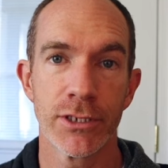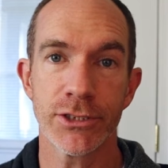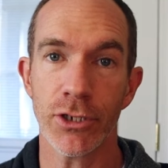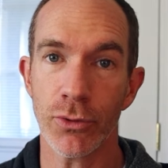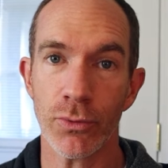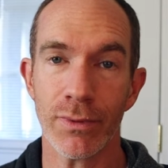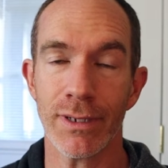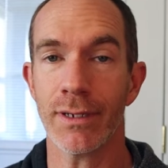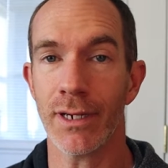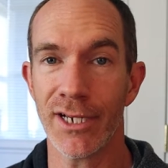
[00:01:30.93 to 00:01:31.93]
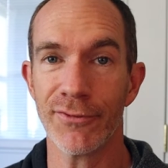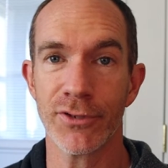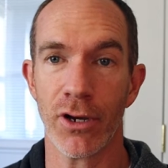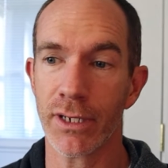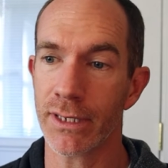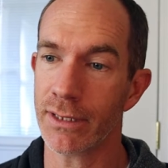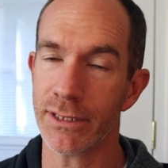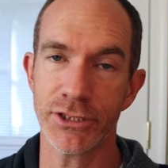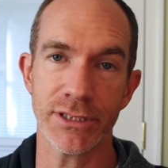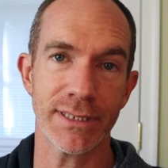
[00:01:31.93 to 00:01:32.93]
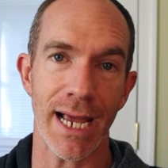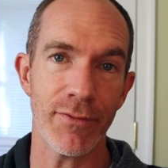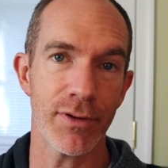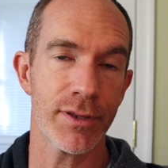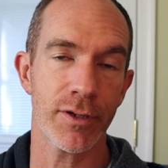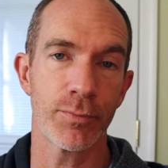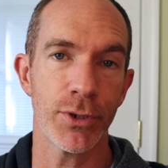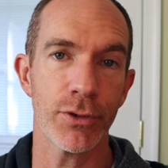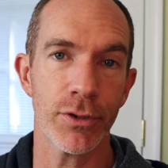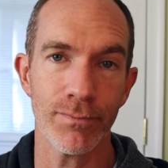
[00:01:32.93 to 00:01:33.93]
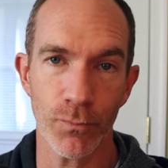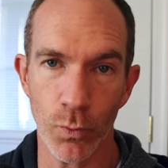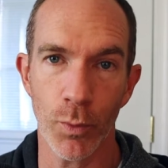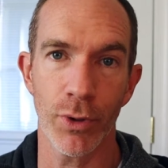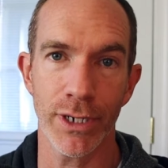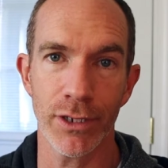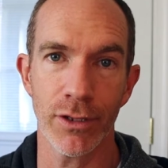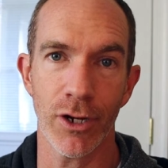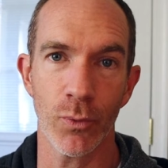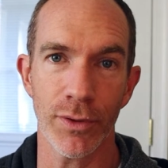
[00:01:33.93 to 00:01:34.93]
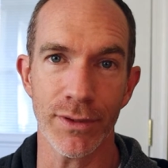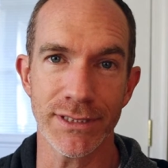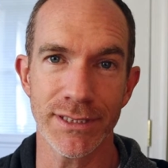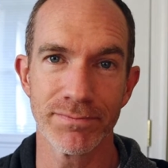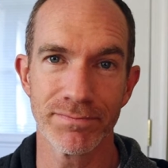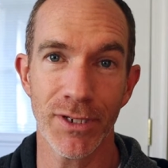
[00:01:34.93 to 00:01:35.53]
So enough talking, let's just dive into the computer and we'll bring you along with us.